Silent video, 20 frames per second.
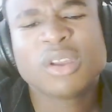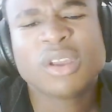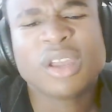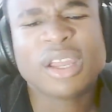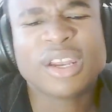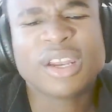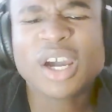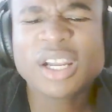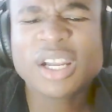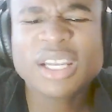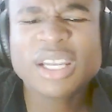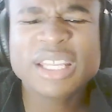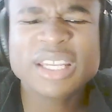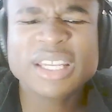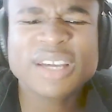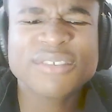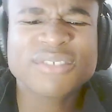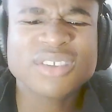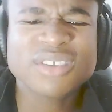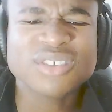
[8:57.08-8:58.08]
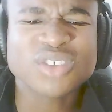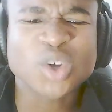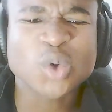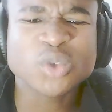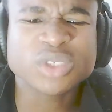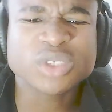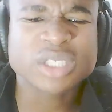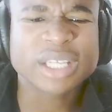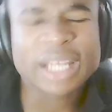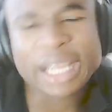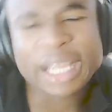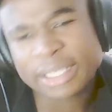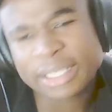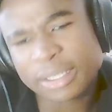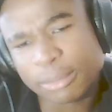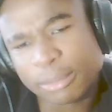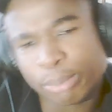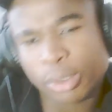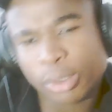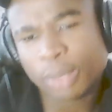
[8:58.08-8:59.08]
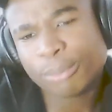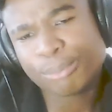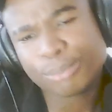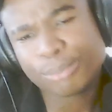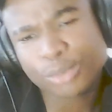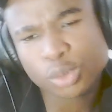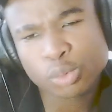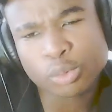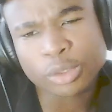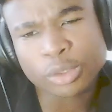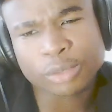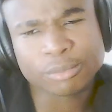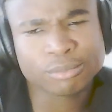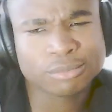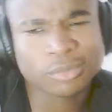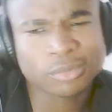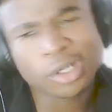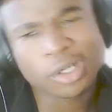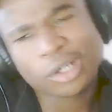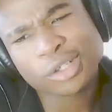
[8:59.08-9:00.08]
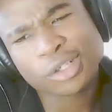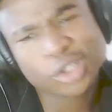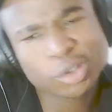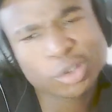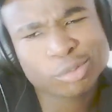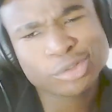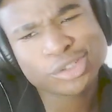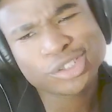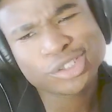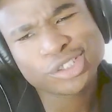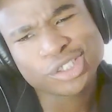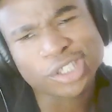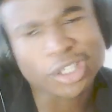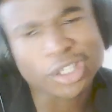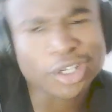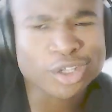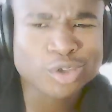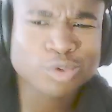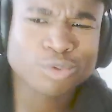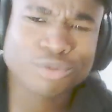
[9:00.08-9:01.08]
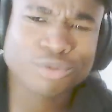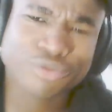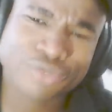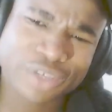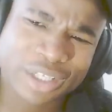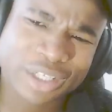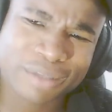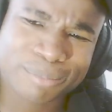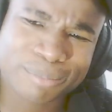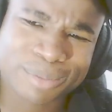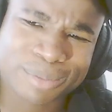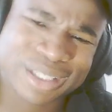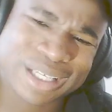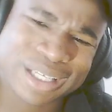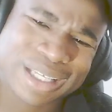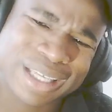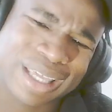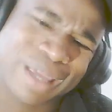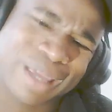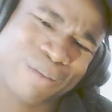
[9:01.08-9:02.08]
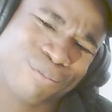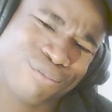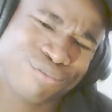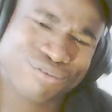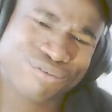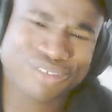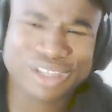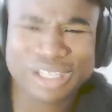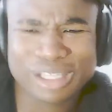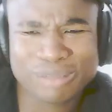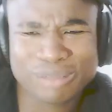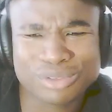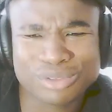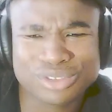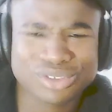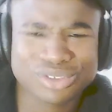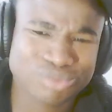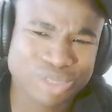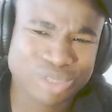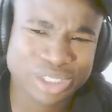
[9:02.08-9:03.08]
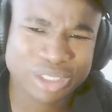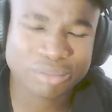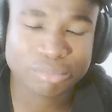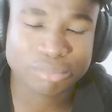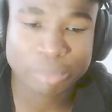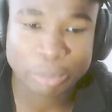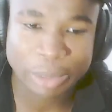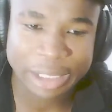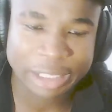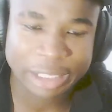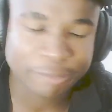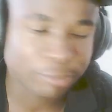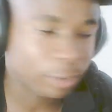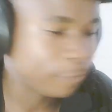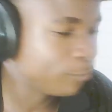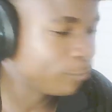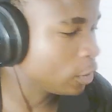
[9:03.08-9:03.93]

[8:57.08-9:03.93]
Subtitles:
and oddly enough, these ghosts can actually bump you and hug you and shit and you feel it, but they can't feel it, which is weird, but whatever.